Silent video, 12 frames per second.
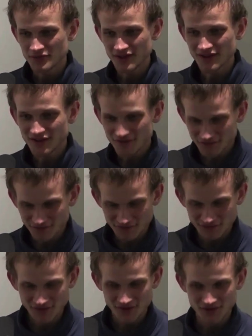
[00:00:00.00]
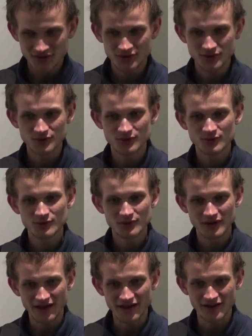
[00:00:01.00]
if you
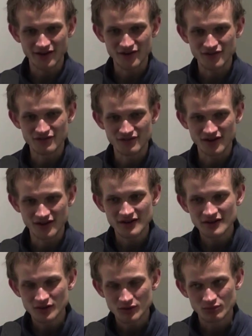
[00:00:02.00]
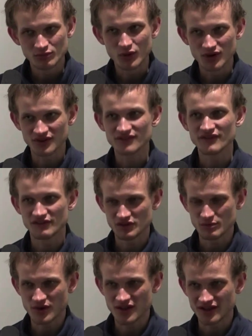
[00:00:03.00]
have more than
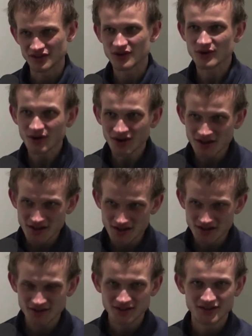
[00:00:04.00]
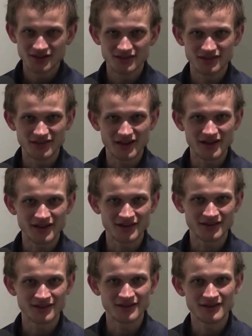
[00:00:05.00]
50% that are honest,
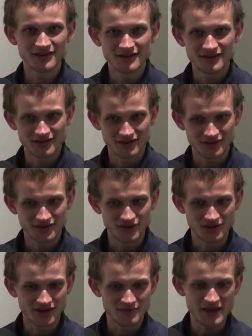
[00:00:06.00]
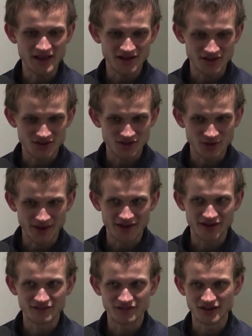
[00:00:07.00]
then and you
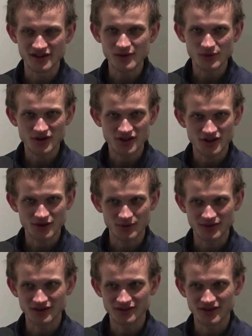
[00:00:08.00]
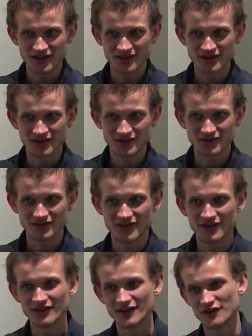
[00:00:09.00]
have network synchrony, then the
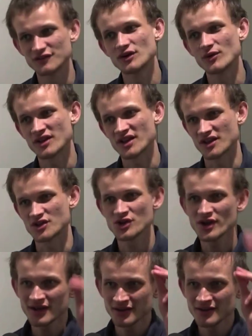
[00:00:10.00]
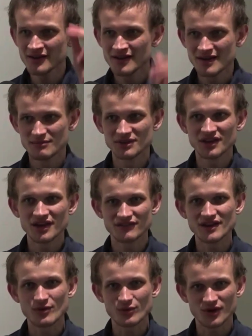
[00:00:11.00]
thing kind of goes as a chain. But then
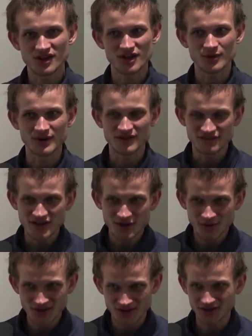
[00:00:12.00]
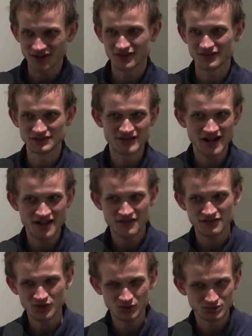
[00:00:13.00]
if network synchrony fails, then kind of the last
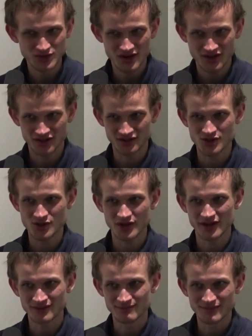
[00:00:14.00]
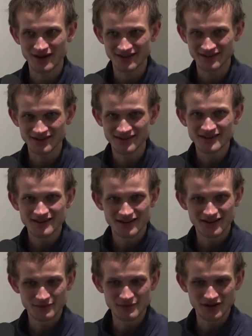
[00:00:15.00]
few blocks in the chain might
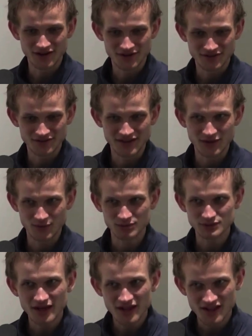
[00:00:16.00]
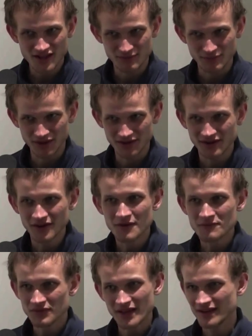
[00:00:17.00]
kind of get replaced. But
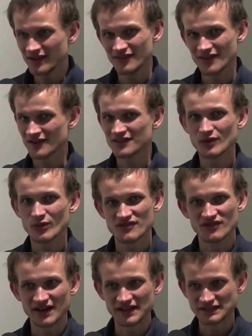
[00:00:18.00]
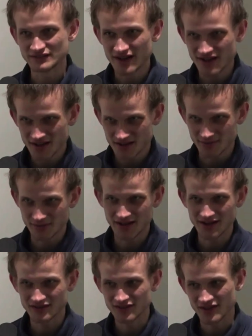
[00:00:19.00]
anything that was finalized
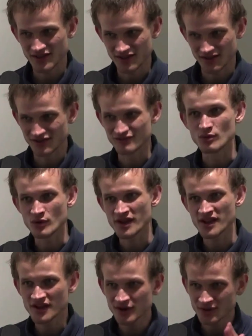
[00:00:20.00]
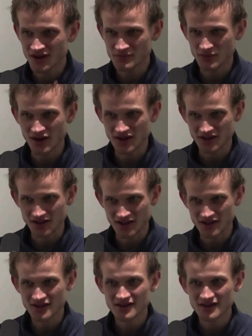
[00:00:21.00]
by this kind of more asynchronous process